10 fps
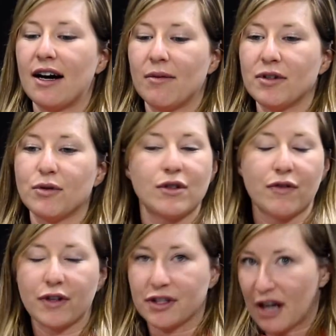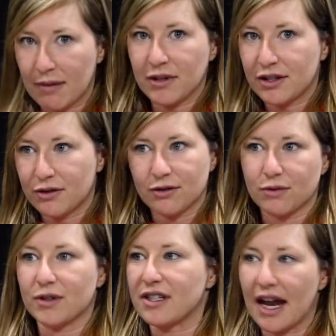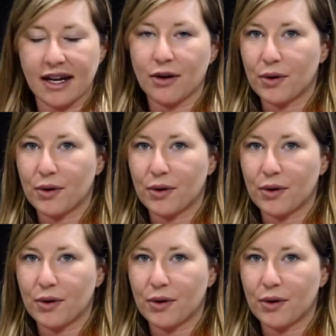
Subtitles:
This was the first time these students were setting